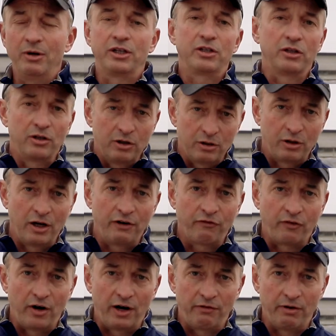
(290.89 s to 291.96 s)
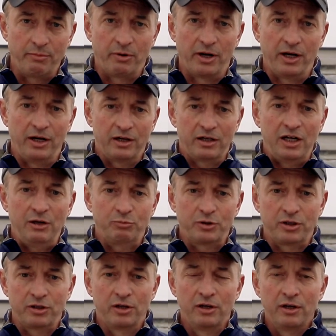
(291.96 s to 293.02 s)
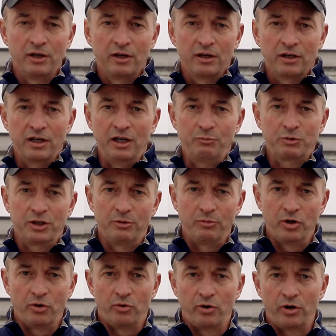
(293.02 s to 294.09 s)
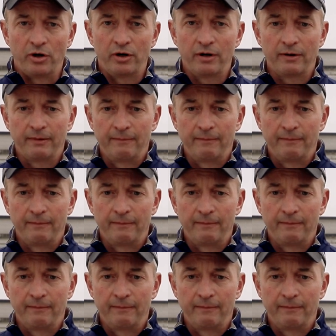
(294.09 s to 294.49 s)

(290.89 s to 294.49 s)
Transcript: It's a good thing for everybody. It keeps, keeps the manure